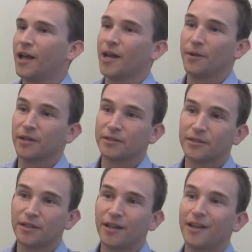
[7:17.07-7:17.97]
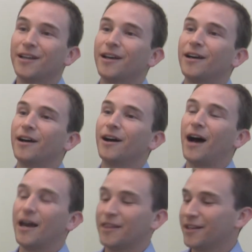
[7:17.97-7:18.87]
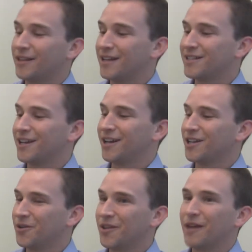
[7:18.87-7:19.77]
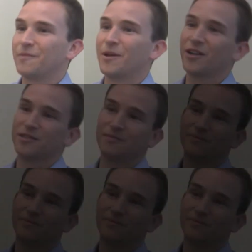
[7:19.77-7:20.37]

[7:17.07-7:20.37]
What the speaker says: Anyways, I think that going that would be awesome.